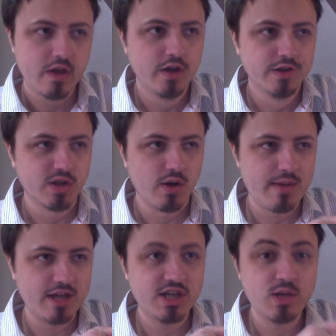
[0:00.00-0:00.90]
so I'm
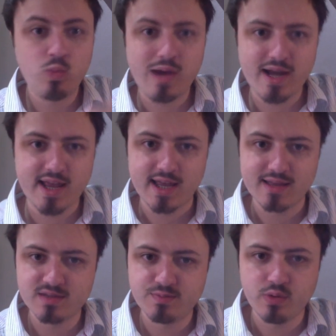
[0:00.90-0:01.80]
actually winning at
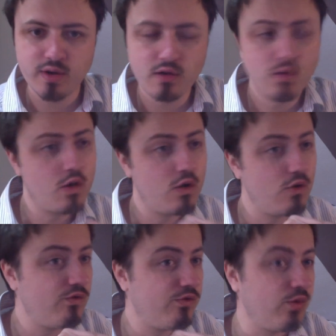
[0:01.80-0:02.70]
this point
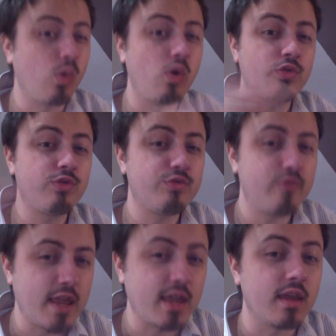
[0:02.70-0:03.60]

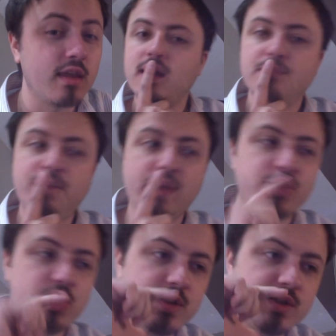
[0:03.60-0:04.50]
4-3. But the
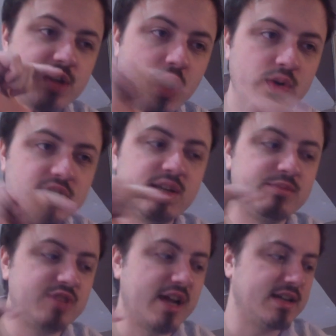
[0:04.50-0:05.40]
unit that's holding the
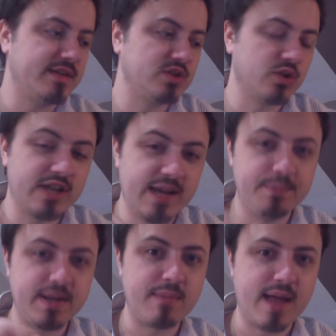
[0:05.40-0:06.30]
objective has got the
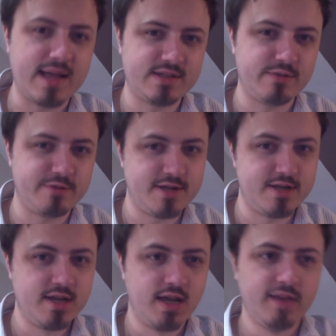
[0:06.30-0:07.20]
company master in,
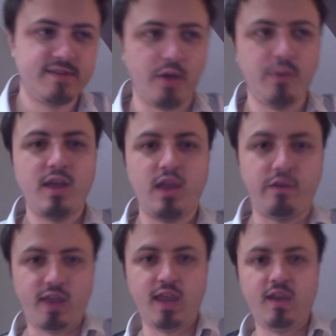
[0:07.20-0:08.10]
so
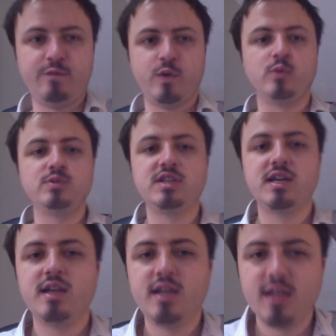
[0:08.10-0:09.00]
if he falls,
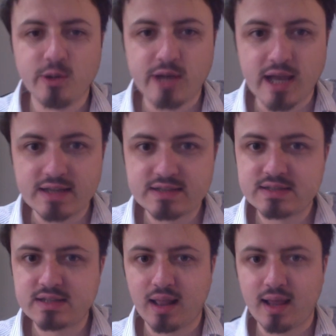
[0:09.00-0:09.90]
he'll get
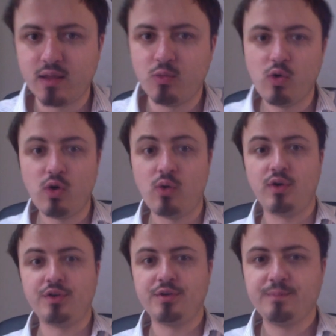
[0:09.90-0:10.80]
Slay the
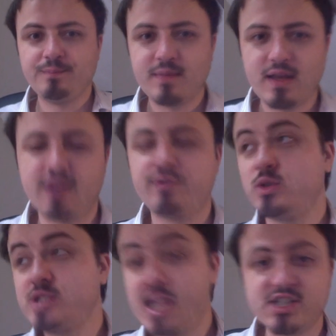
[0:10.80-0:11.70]
Warlord. And of
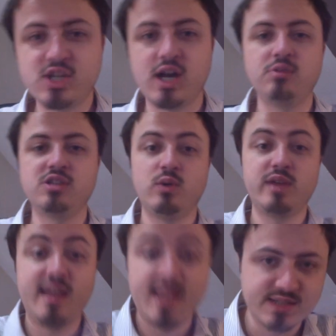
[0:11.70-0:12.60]
course his guy was
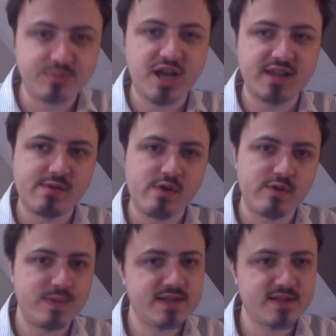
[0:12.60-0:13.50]
holding his objective over
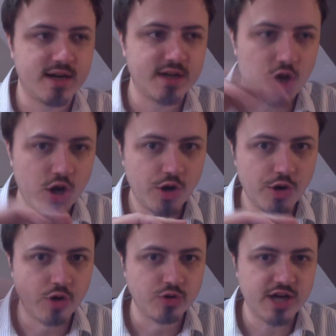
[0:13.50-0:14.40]
on this side.
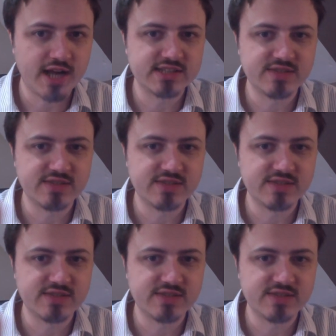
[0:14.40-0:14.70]
No chance of